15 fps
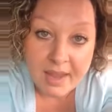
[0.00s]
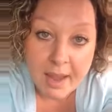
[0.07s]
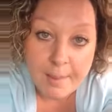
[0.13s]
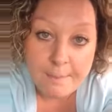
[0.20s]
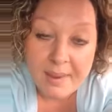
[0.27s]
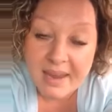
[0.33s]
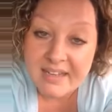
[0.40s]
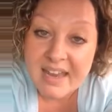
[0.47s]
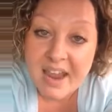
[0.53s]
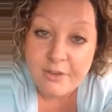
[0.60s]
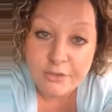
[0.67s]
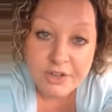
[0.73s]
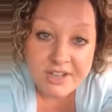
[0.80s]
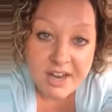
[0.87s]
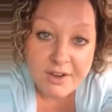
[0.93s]
I'm begged
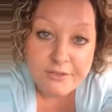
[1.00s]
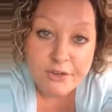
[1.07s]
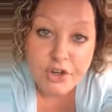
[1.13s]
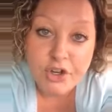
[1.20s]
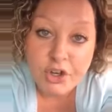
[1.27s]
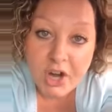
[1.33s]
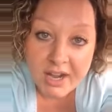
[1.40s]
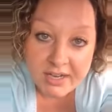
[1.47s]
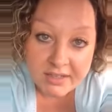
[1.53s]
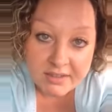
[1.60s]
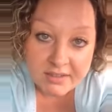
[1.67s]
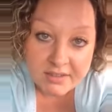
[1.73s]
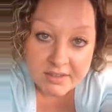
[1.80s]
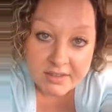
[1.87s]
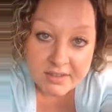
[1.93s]
every day for credit.
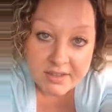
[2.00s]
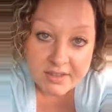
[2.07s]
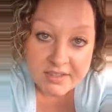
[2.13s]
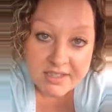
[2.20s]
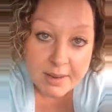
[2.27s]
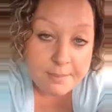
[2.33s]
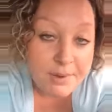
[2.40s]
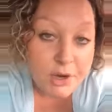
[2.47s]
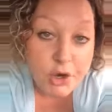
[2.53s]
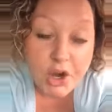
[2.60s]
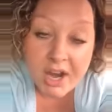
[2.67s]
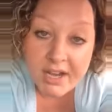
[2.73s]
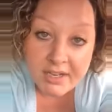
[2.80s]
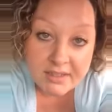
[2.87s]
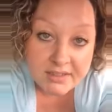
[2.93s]
Send me
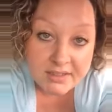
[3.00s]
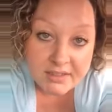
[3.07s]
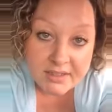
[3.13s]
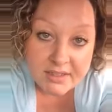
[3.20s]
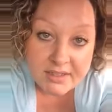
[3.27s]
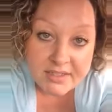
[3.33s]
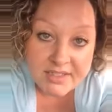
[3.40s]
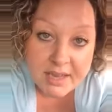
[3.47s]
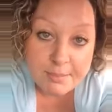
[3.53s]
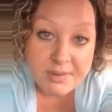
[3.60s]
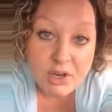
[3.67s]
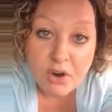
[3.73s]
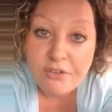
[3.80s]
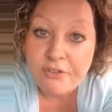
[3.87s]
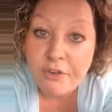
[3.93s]
credit. Send me
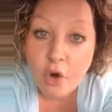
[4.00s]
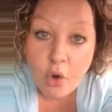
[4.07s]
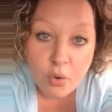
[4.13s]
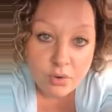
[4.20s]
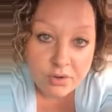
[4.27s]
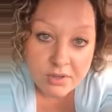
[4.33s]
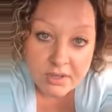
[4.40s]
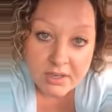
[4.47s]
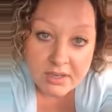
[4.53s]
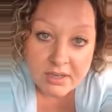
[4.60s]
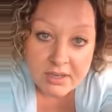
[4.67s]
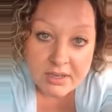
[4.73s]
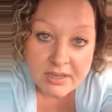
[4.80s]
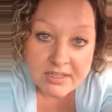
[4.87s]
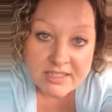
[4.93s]
your phone.
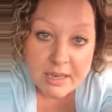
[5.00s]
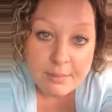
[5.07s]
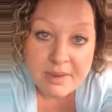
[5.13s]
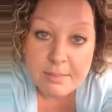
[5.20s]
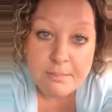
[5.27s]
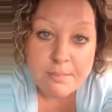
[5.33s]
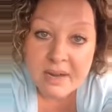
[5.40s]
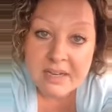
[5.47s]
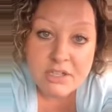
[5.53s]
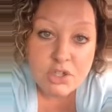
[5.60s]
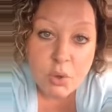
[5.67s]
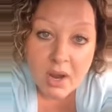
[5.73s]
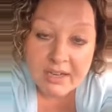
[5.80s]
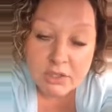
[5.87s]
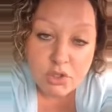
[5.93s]
Send me money
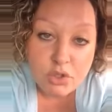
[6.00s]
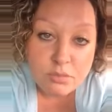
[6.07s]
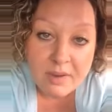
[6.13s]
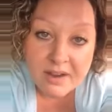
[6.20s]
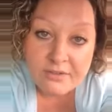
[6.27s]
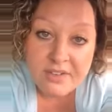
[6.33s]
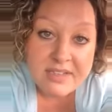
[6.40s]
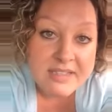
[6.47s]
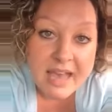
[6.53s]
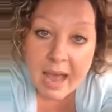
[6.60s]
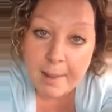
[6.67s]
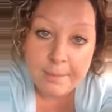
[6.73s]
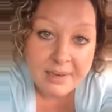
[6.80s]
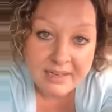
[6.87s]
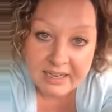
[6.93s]
so I can do my visa
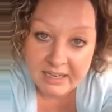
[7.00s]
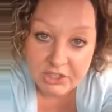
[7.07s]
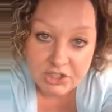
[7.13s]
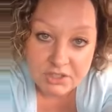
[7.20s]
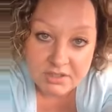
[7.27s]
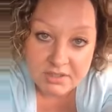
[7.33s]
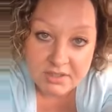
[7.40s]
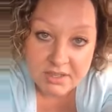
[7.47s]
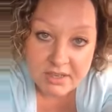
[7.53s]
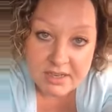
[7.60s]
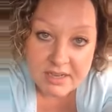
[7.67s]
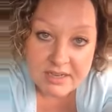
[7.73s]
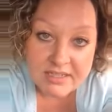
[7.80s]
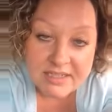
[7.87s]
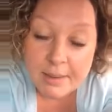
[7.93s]
application.
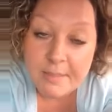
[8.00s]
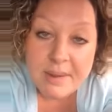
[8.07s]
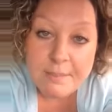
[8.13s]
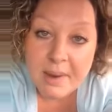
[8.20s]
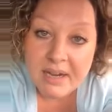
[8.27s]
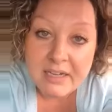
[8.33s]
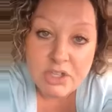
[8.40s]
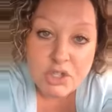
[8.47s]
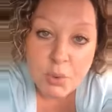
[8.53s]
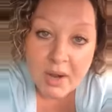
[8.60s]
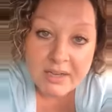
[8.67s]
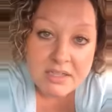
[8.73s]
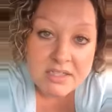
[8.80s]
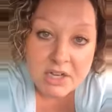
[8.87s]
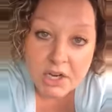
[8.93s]
Send me money so I
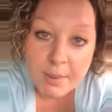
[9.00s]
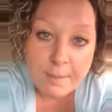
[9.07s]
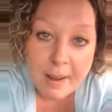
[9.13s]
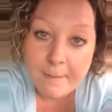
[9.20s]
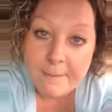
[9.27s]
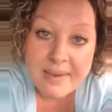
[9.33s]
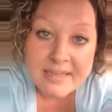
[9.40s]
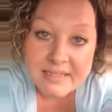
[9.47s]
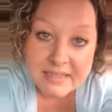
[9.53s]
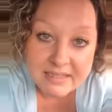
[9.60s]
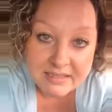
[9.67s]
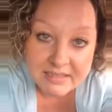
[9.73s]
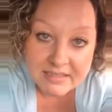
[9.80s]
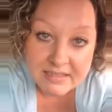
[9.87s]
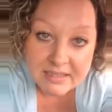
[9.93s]
can start up my
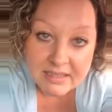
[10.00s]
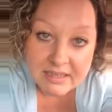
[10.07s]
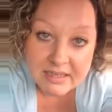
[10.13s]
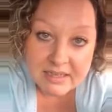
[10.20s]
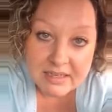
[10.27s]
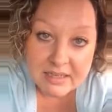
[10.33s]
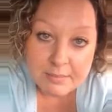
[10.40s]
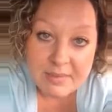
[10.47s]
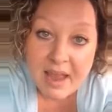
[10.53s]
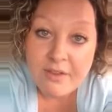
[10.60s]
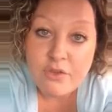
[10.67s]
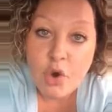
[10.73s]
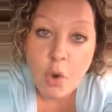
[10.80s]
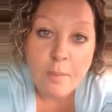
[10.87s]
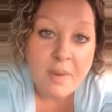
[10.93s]
business. Me have
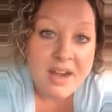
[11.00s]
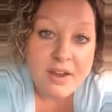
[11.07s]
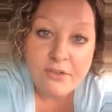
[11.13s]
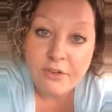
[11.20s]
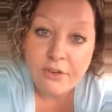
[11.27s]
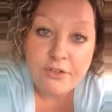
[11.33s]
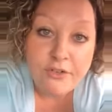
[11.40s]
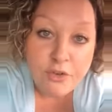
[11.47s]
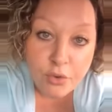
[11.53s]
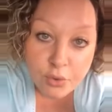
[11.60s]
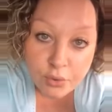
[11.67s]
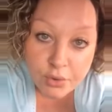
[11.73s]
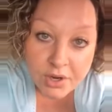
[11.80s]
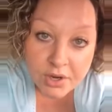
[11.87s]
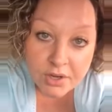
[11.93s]
no money for
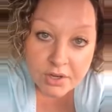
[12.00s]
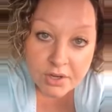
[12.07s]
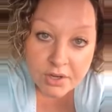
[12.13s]
food.